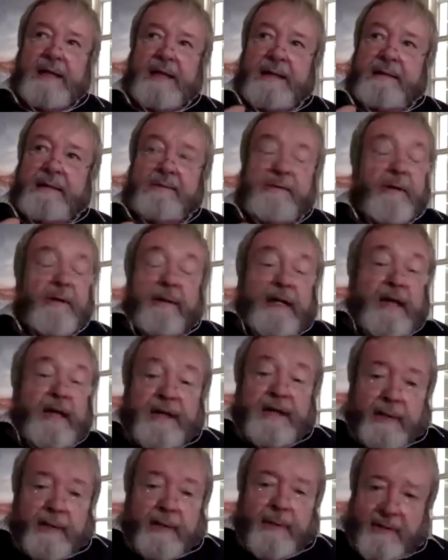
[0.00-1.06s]
knowing
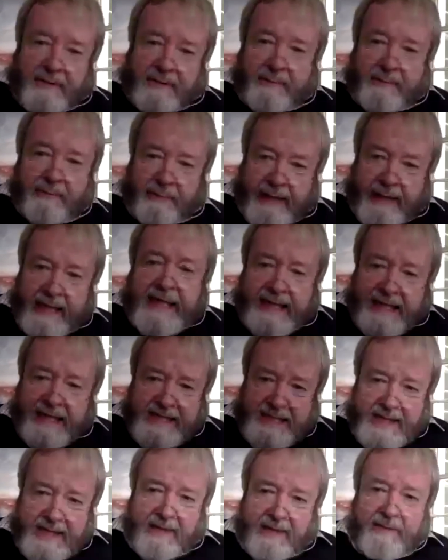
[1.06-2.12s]
nothing about the brain
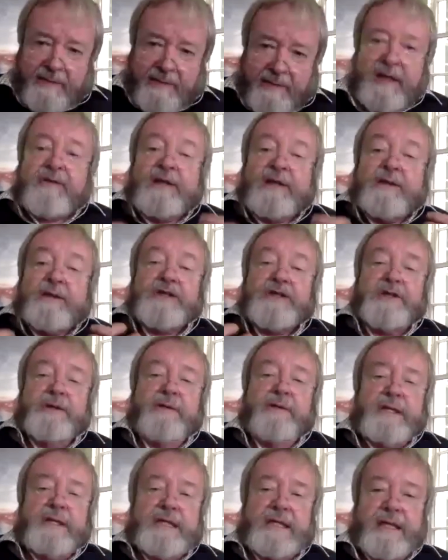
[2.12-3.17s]
itself, they've
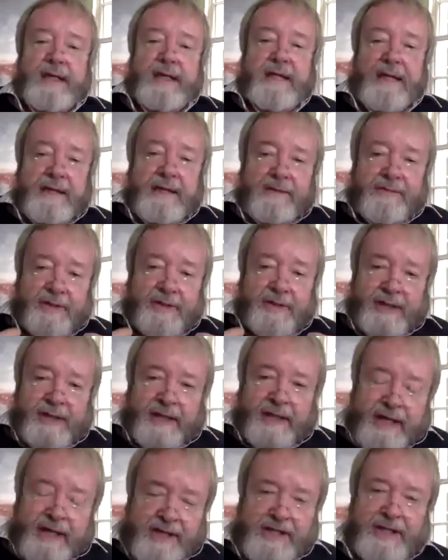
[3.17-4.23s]
intuited the
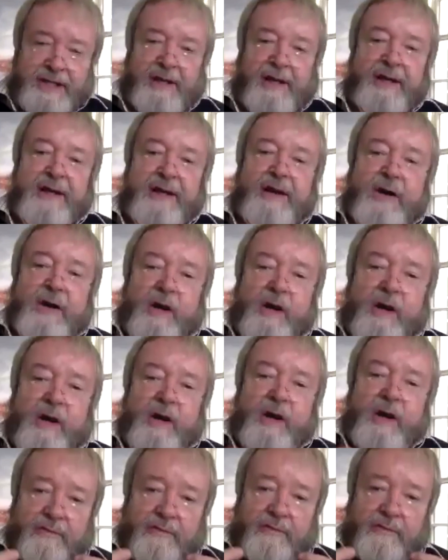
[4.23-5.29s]
nature of
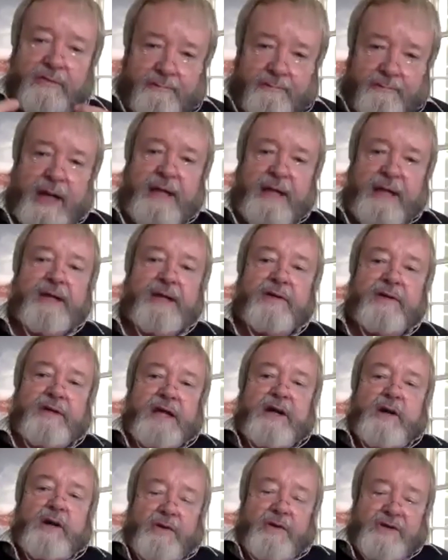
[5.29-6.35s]
their mind, of their
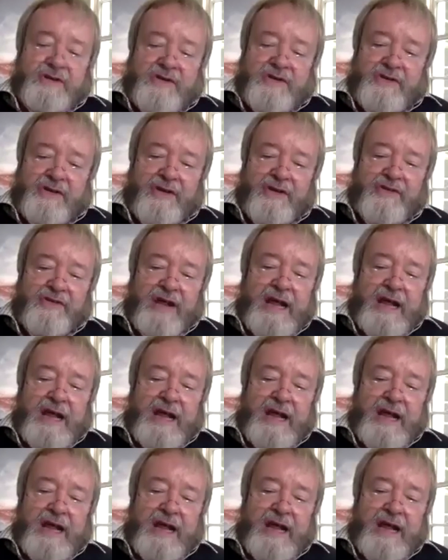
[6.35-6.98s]
consciousness,